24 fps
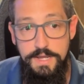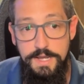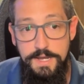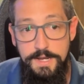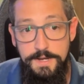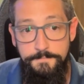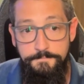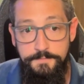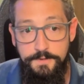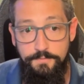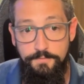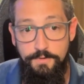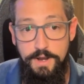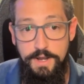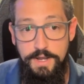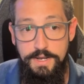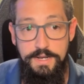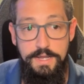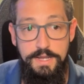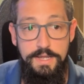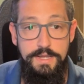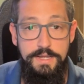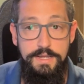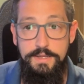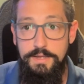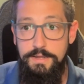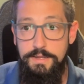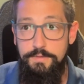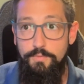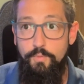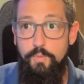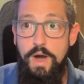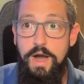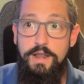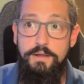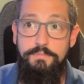right?
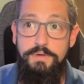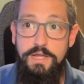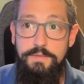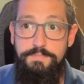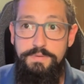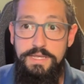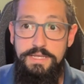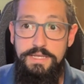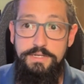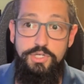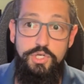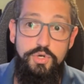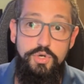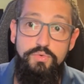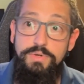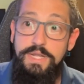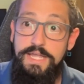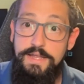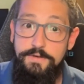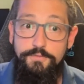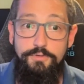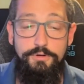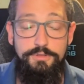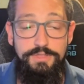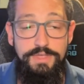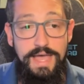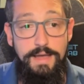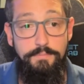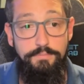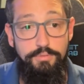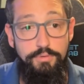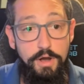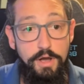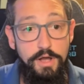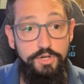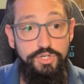While it might be too late for that
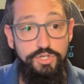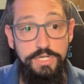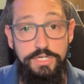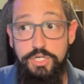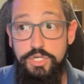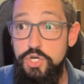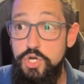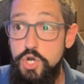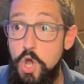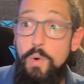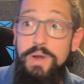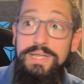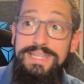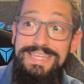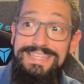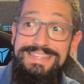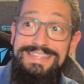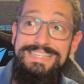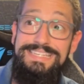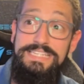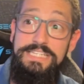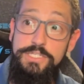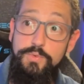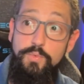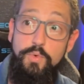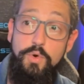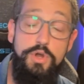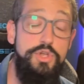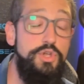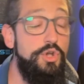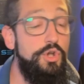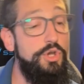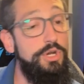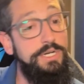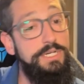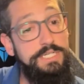project, knowing that this is where you're
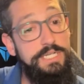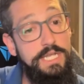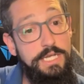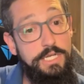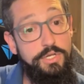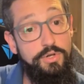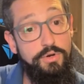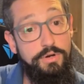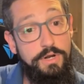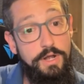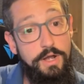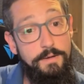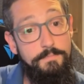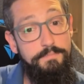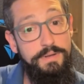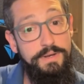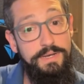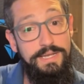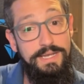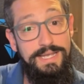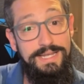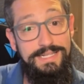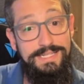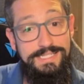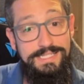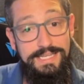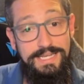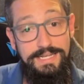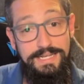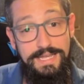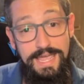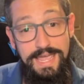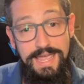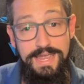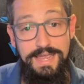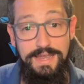going to take your company and say,
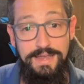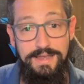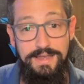hey,